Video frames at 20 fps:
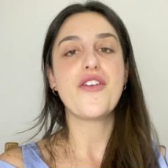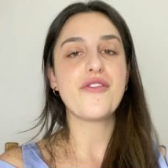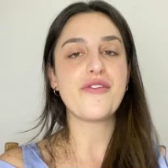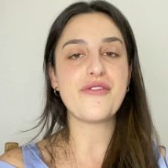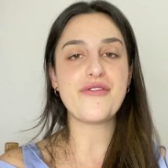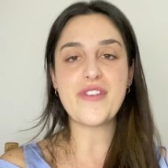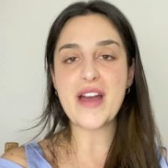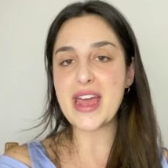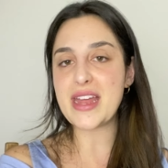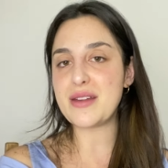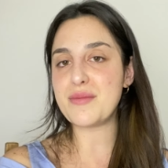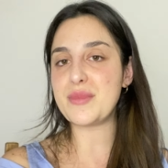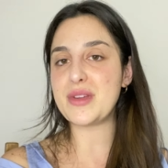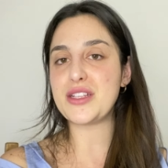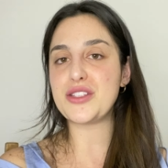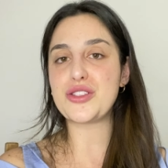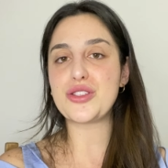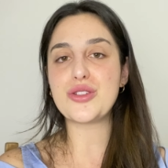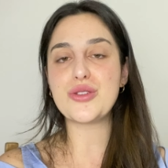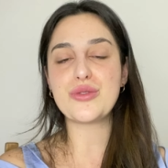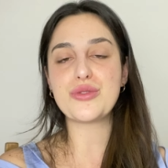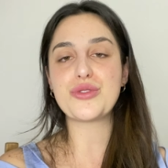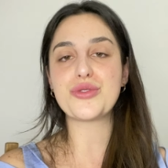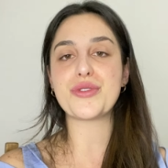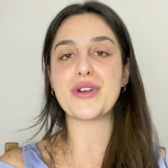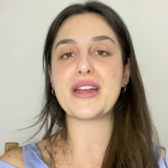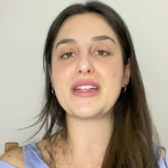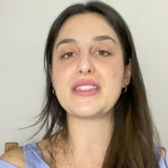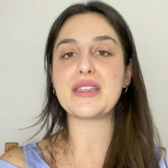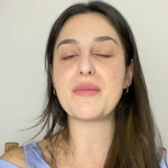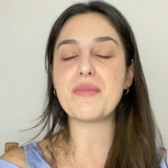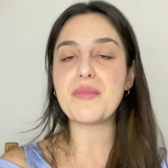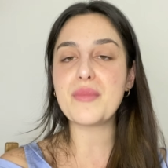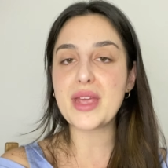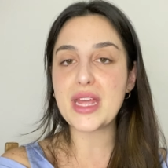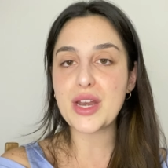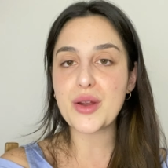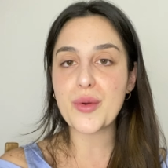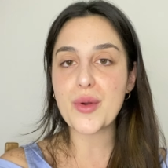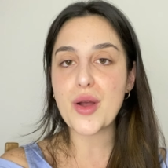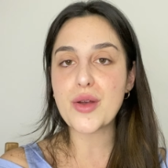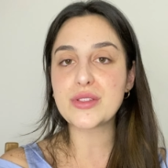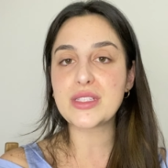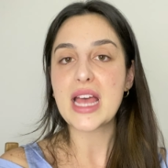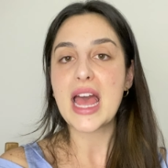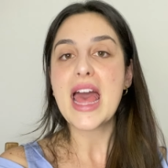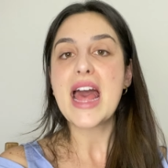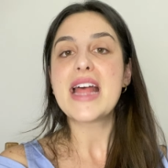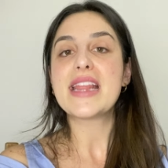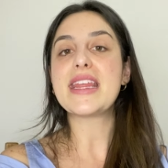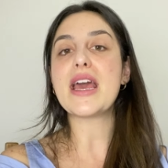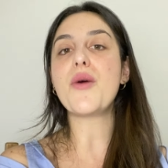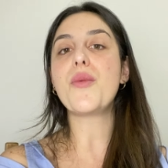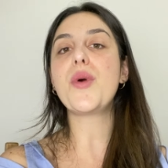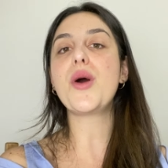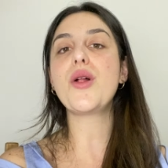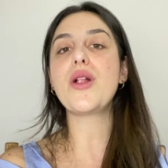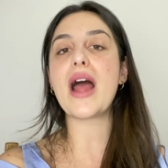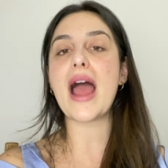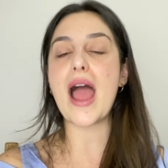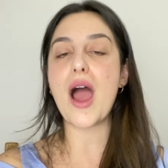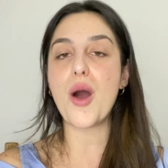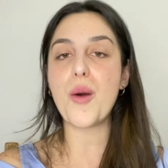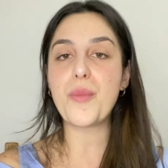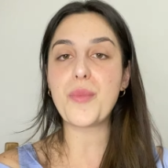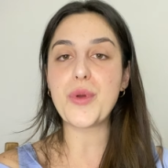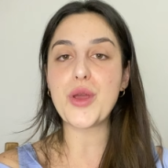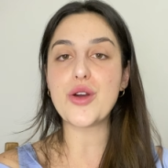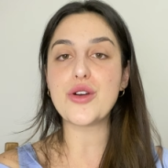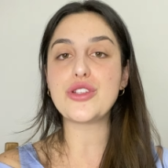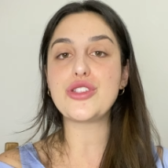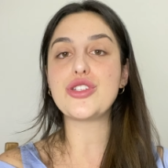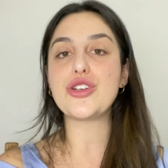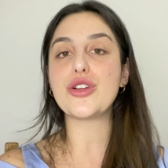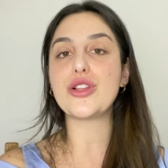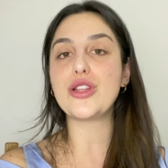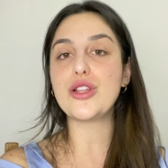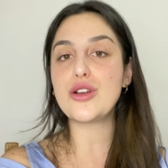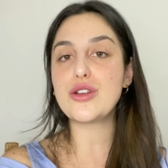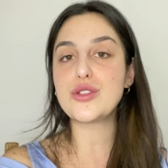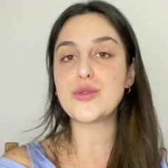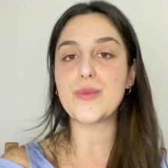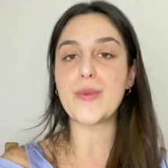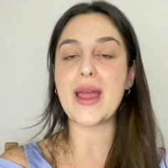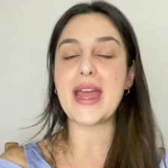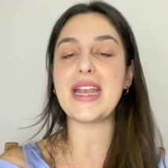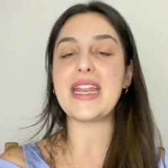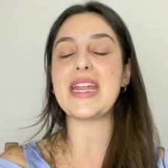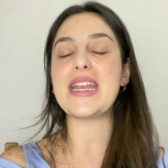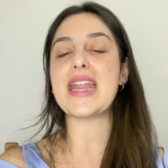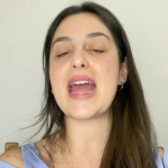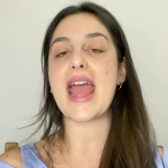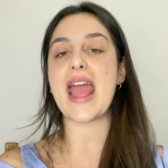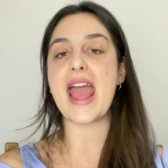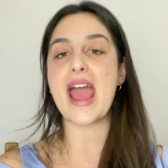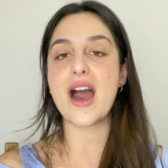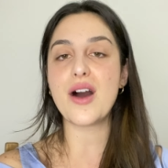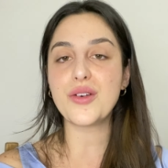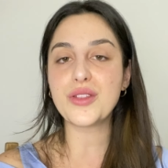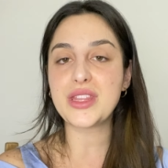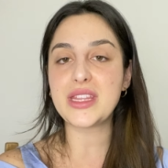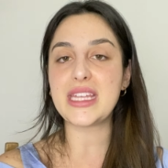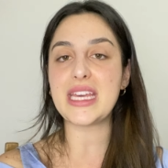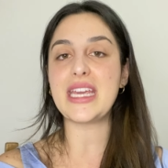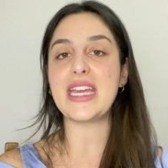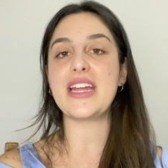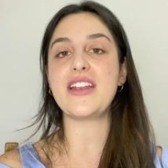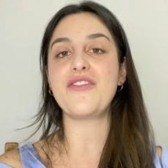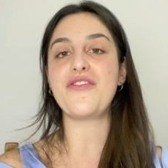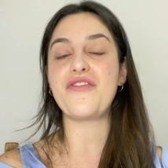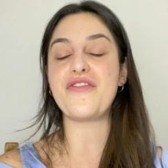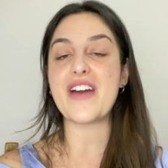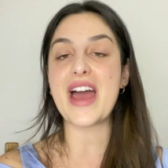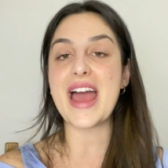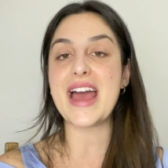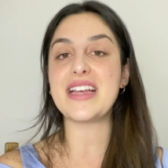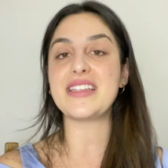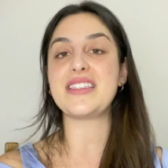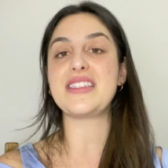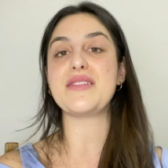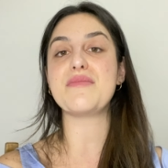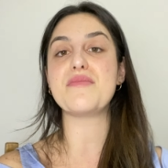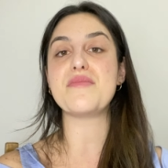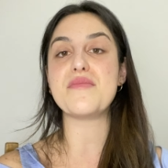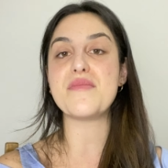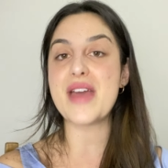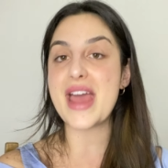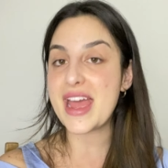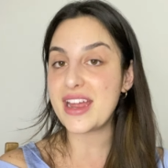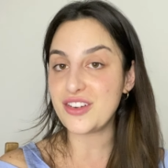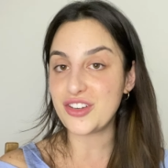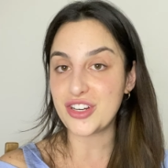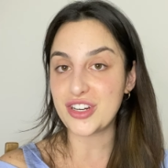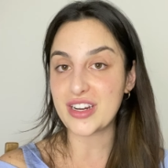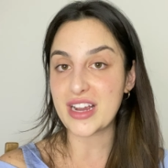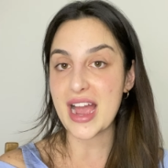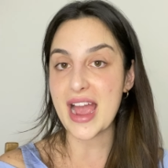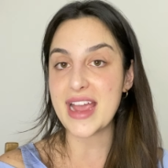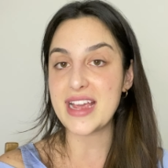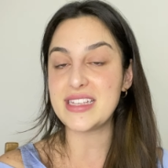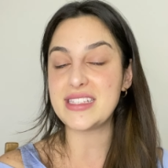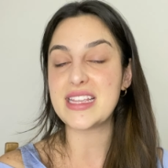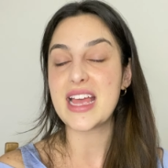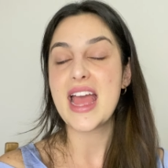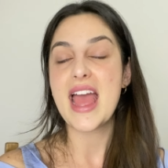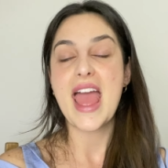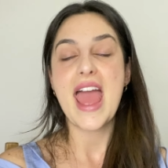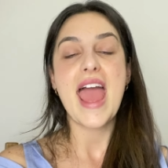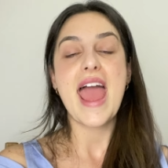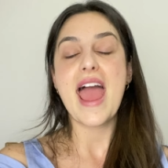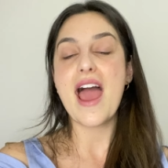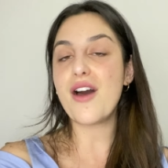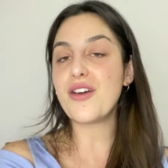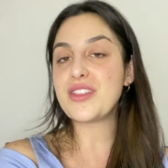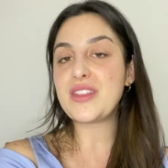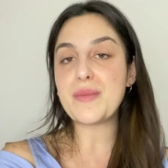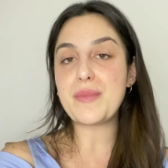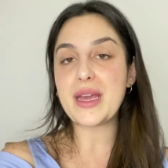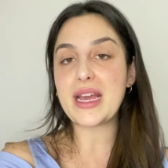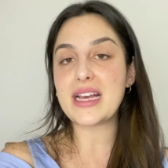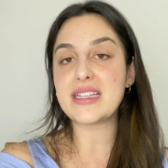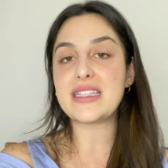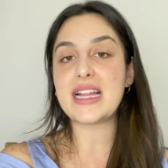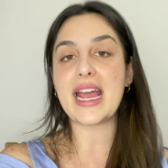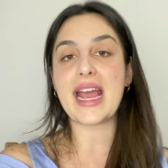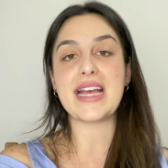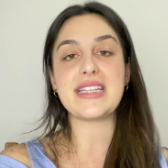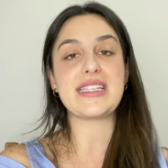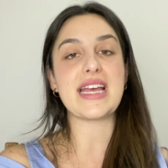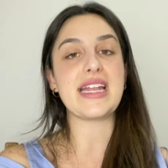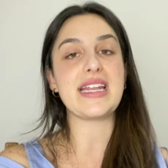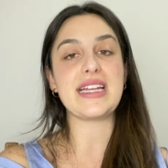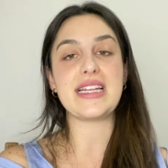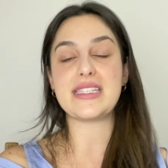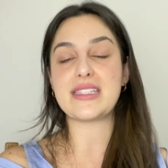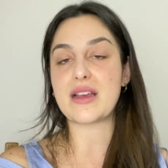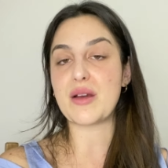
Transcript: vitamins, nutrients, minerals that will help you to lose weight in a healthy and fast manner, guys. Healthy because, like I said, it is